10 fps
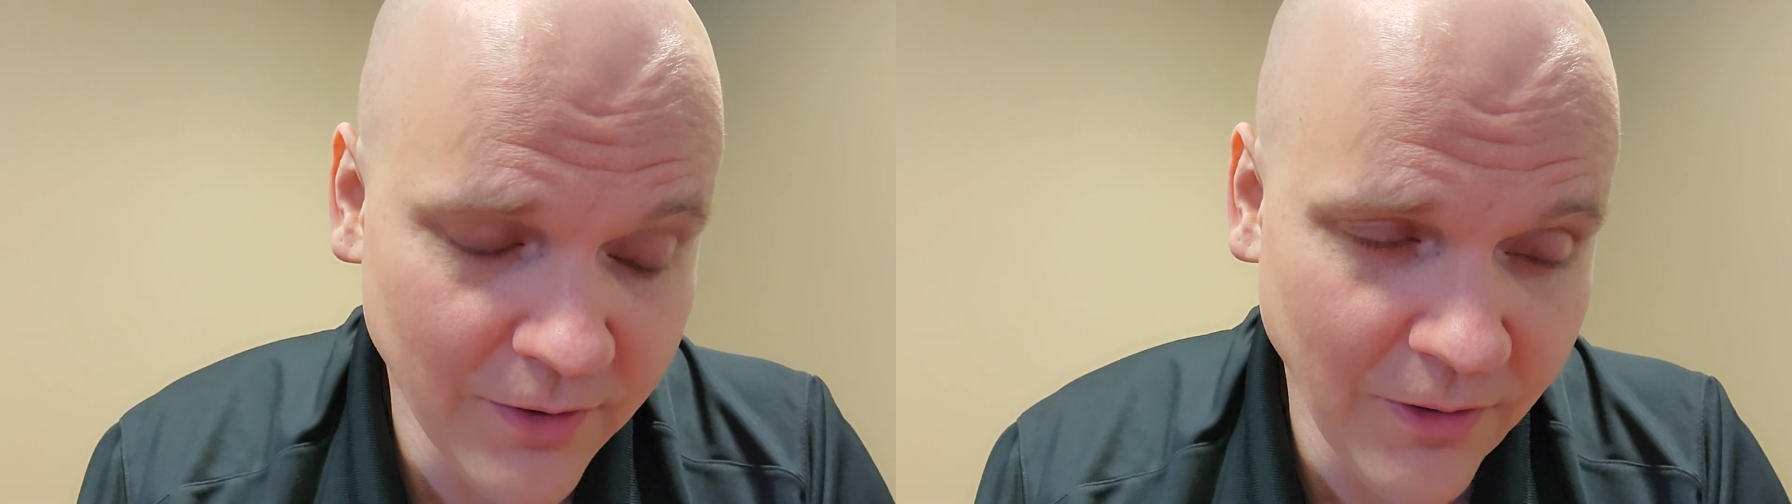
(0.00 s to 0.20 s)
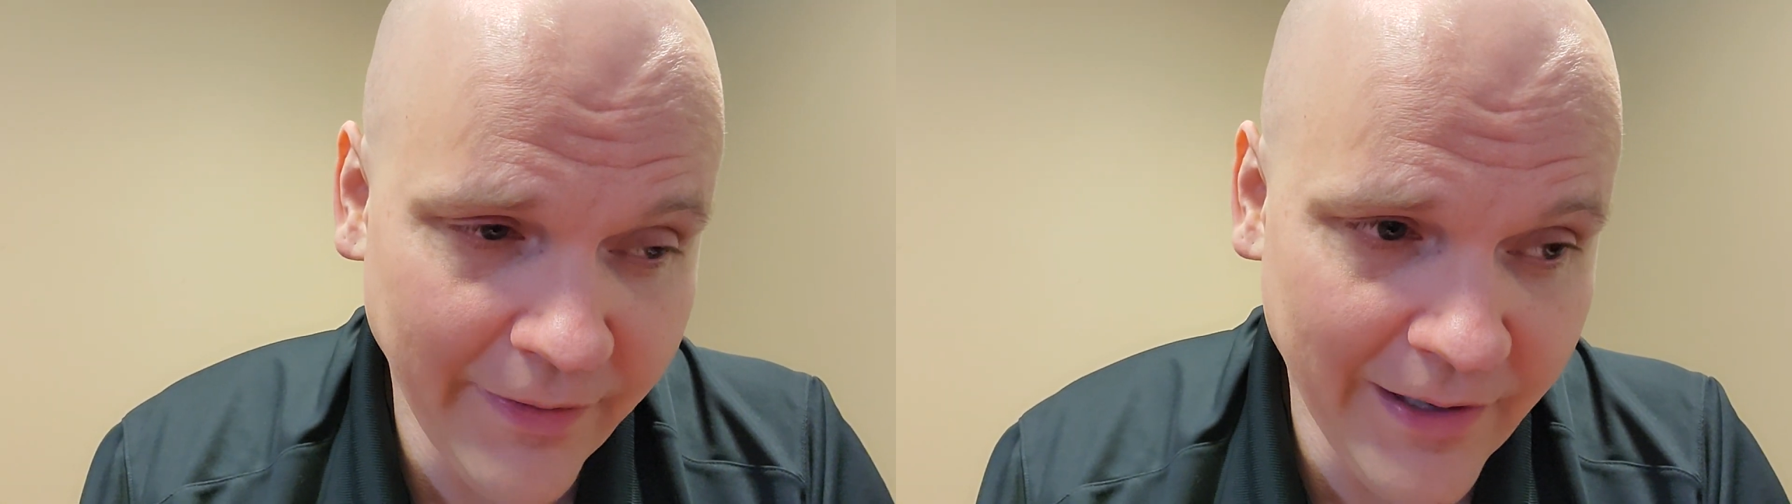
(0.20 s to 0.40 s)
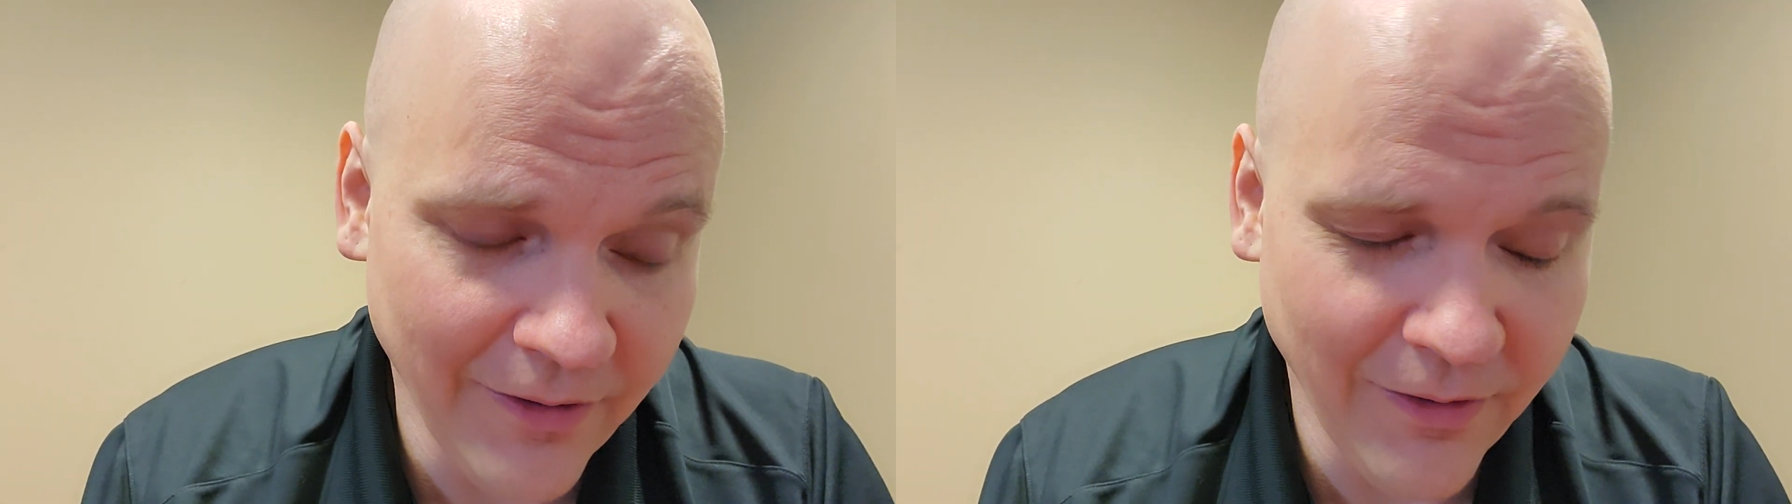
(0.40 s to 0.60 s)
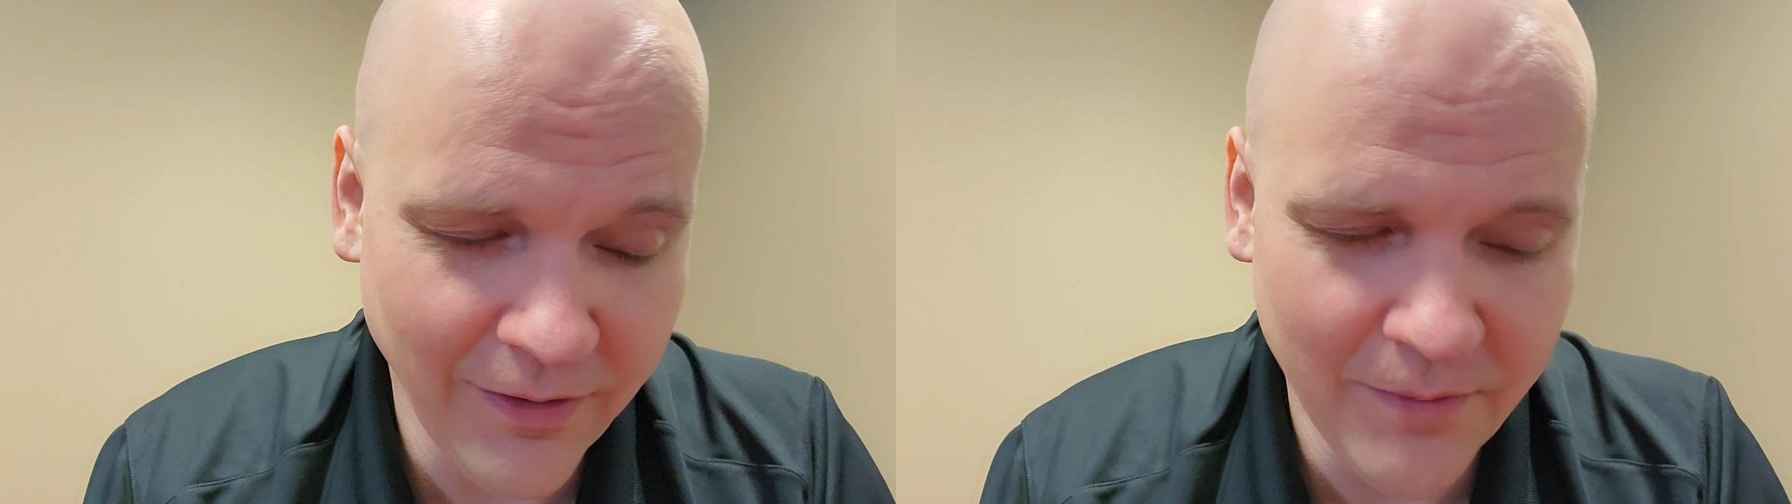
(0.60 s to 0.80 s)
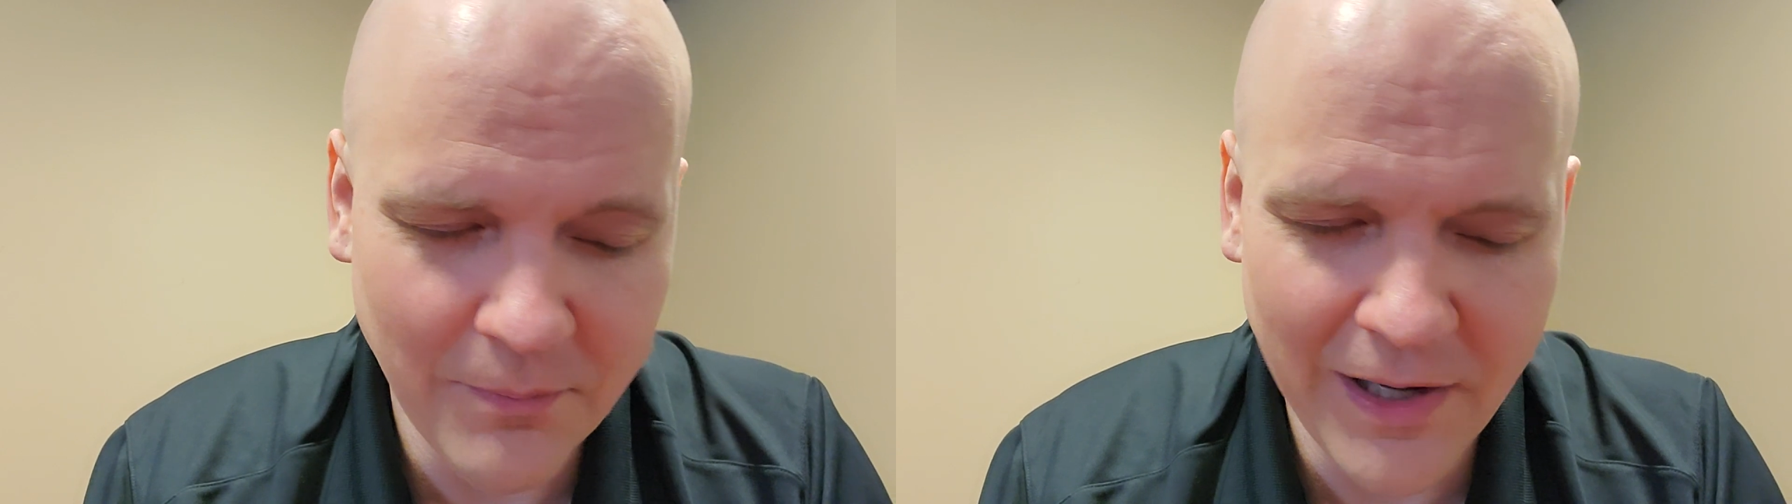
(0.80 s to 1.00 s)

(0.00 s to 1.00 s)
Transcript: and all that are and